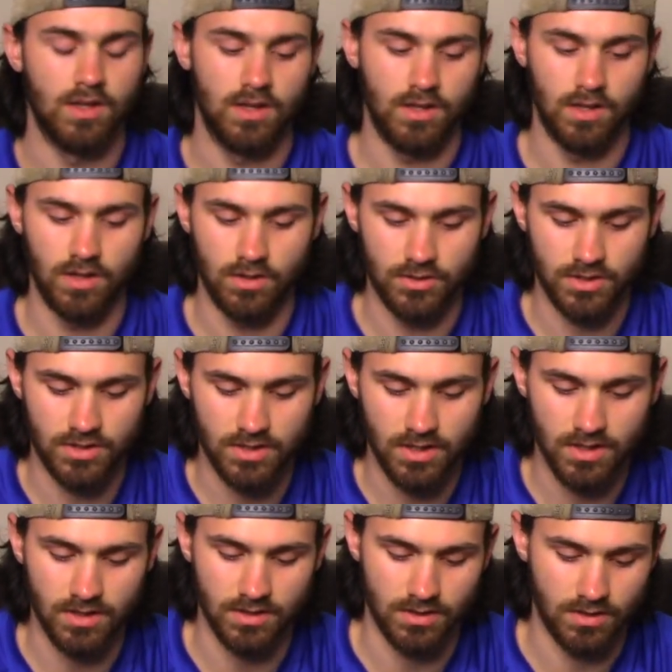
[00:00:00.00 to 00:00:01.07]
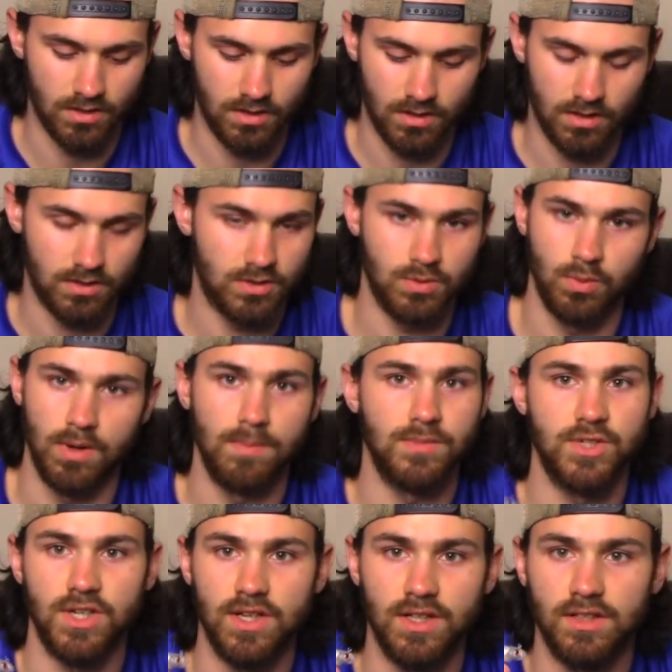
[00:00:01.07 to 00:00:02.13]
just like a
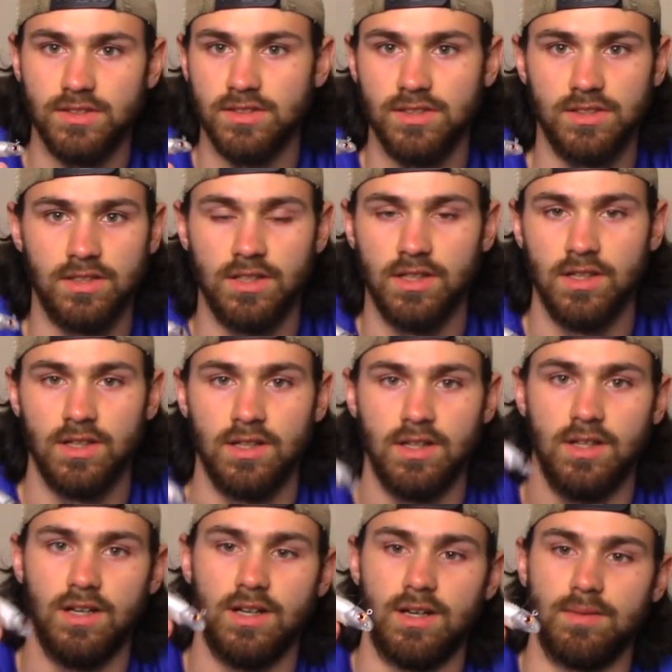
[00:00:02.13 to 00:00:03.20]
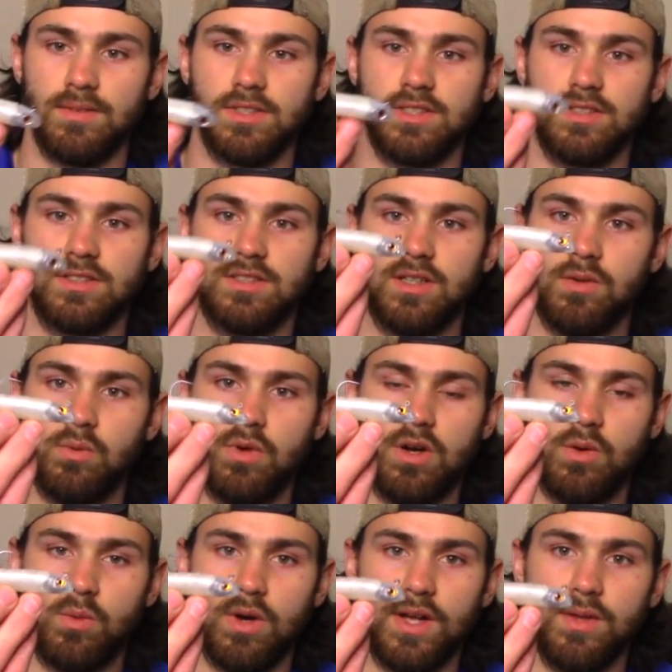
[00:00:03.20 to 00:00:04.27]
swim jigs. This is a
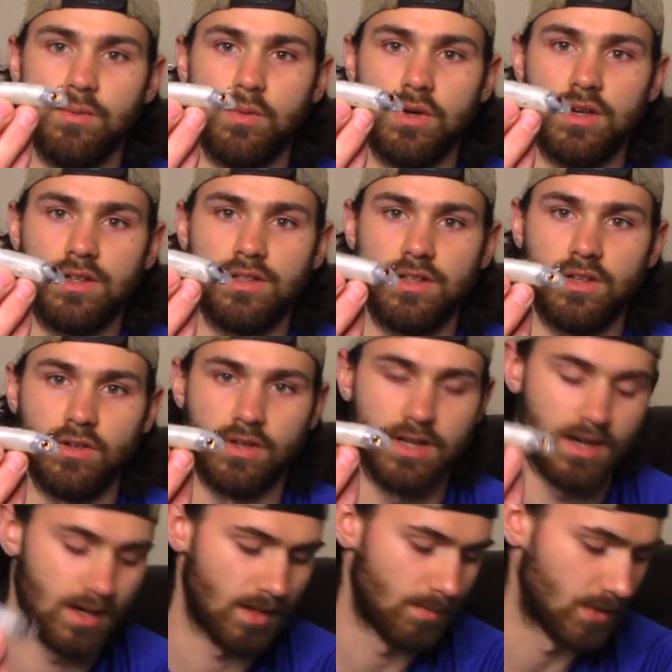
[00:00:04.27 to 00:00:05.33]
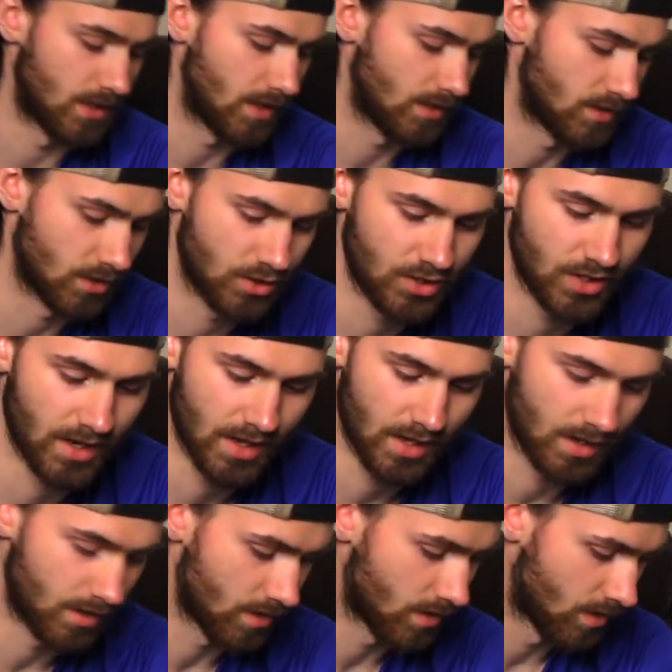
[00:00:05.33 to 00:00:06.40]
white one, it kind of imitates a
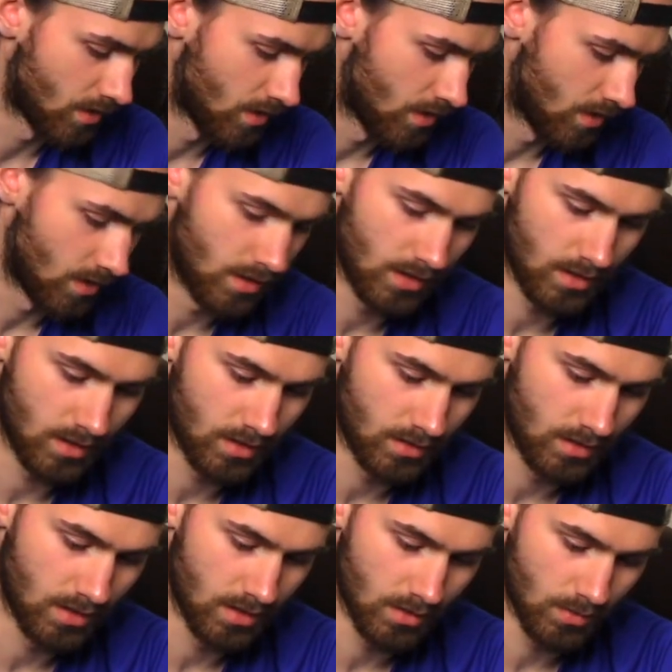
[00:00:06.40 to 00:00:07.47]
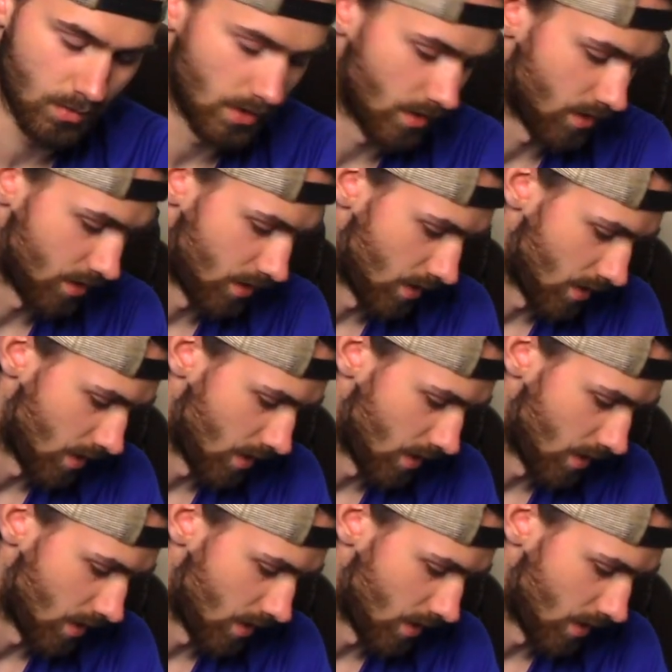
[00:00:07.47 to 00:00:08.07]
shad, along with